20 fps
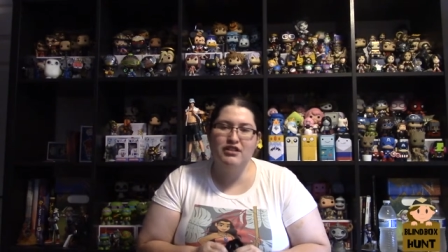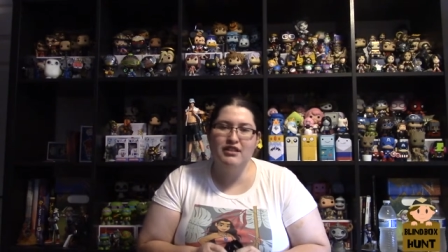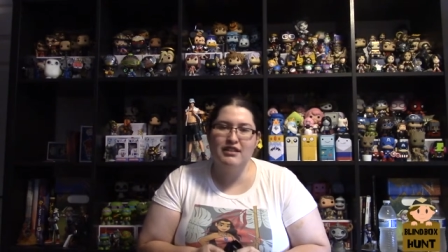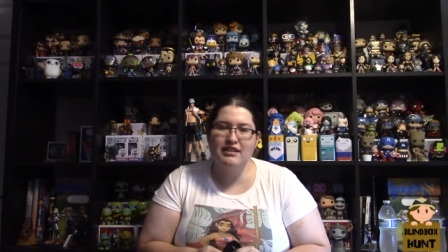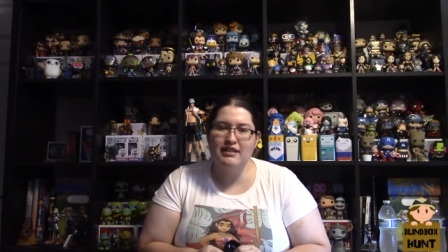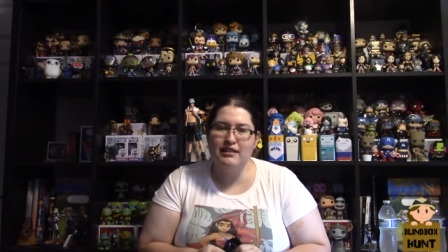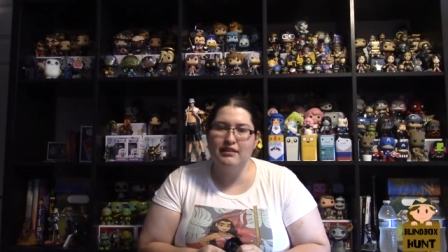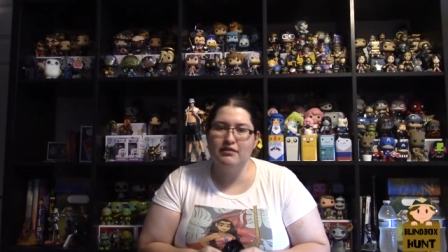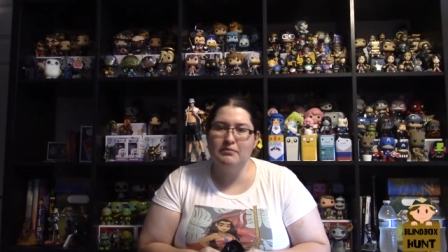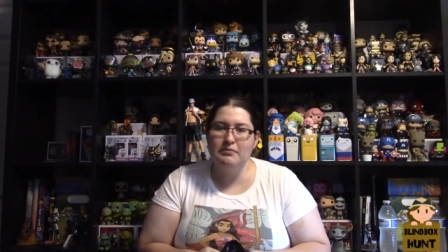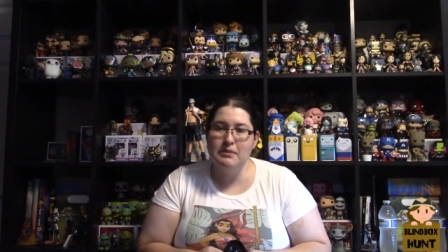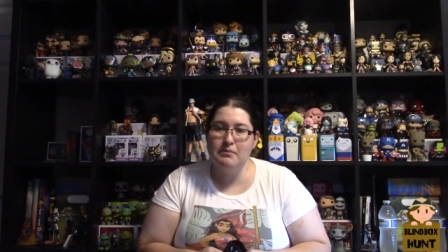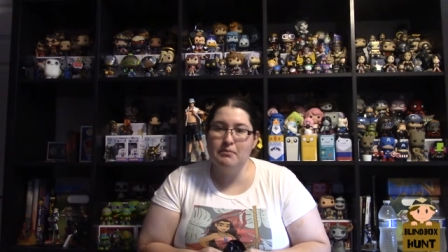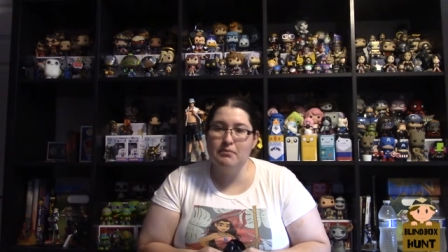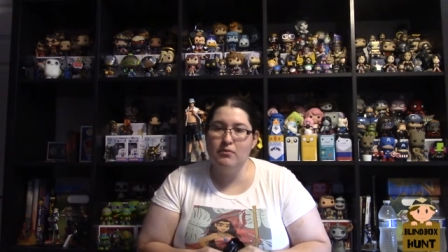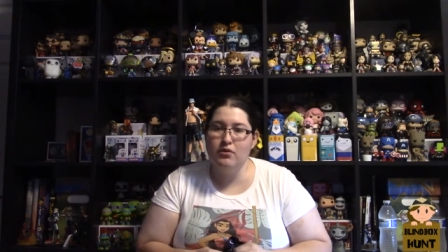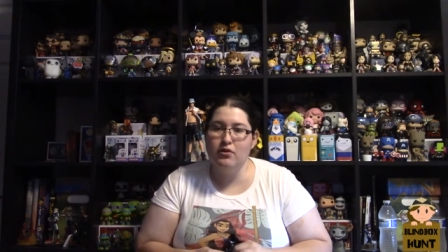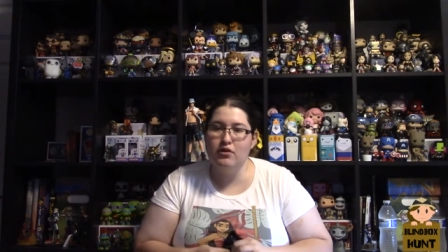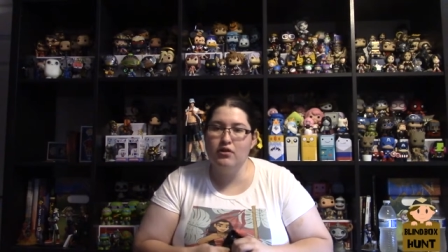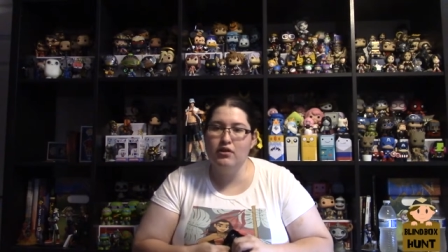this a little bit
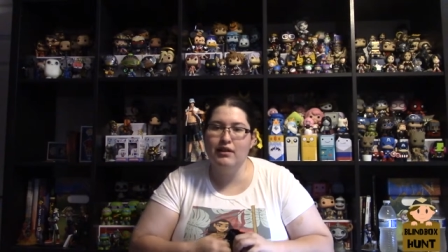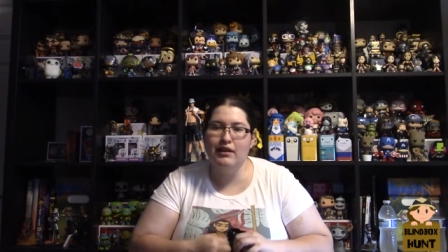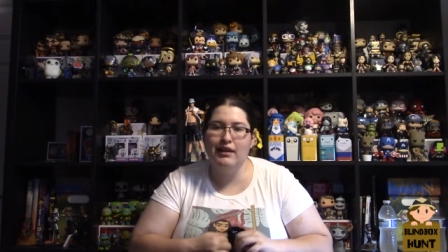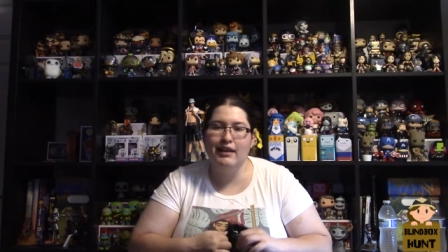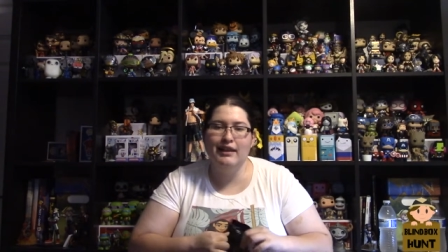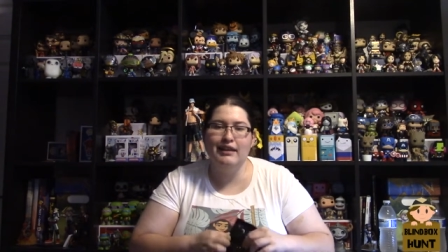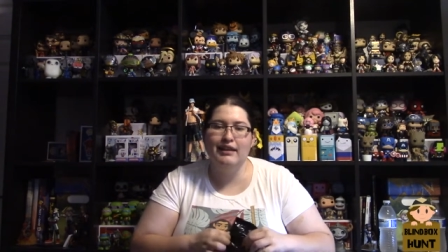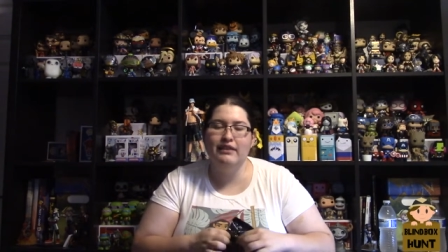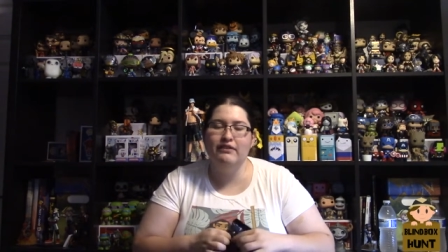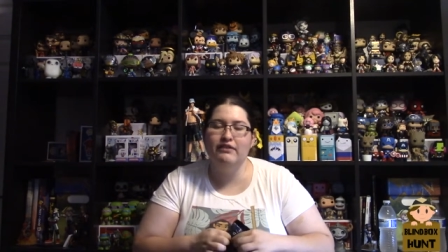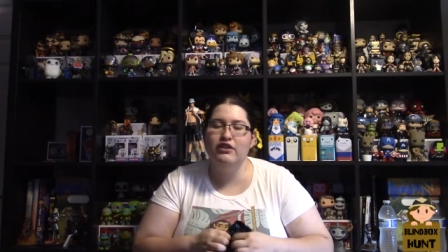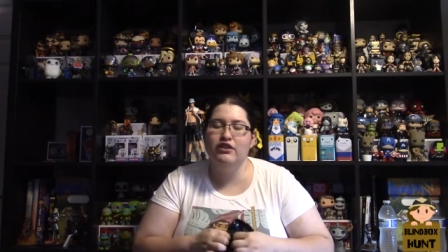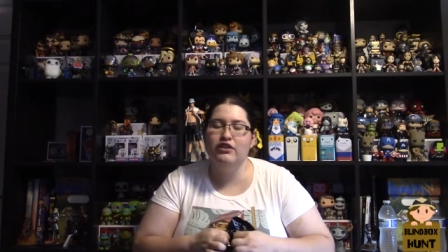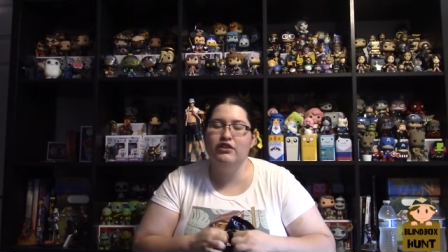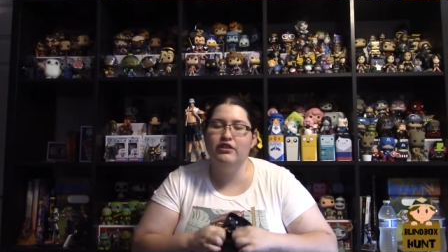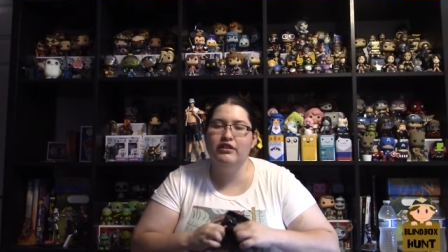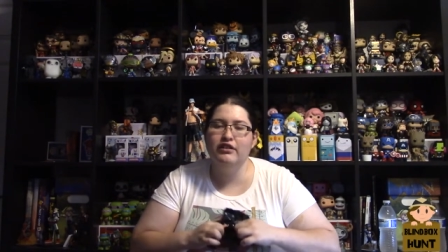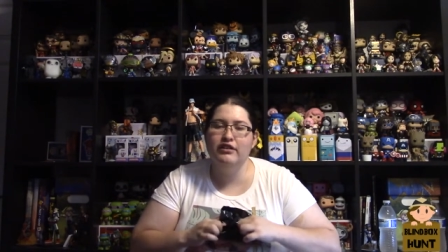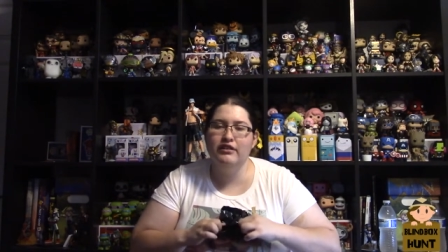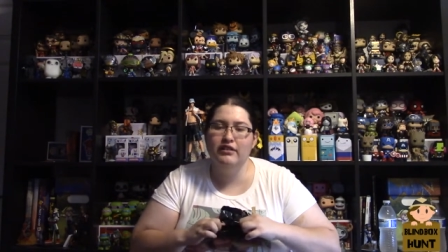more, like given
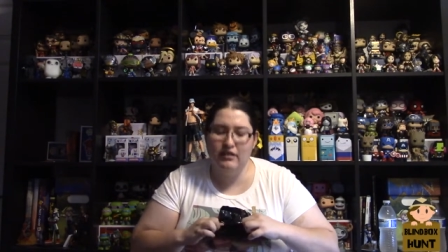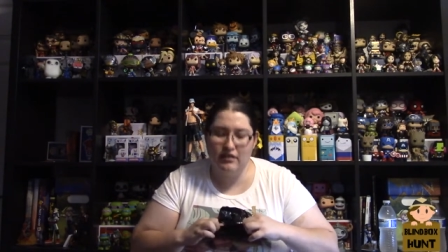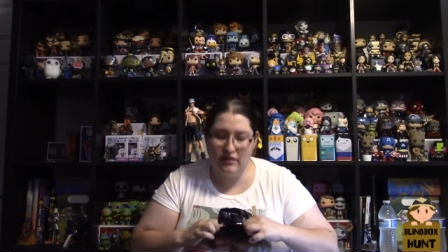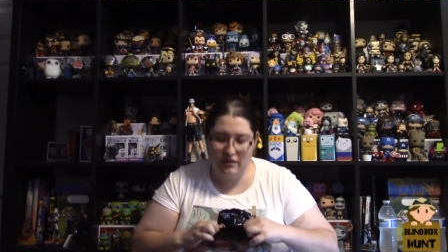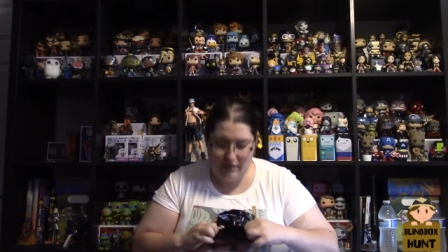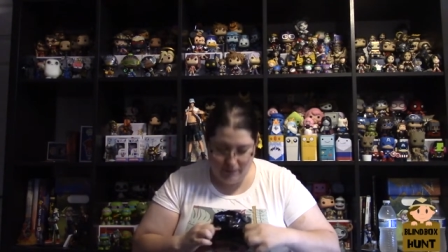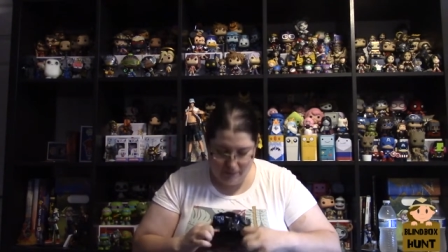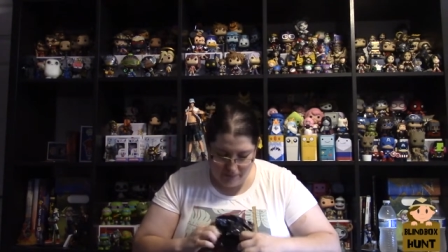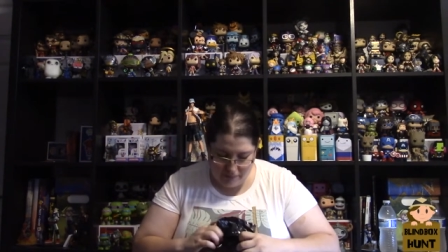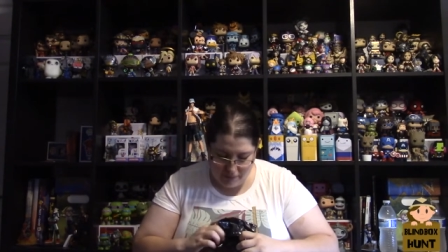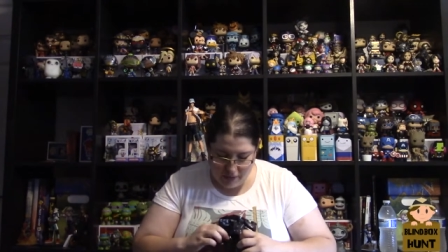her the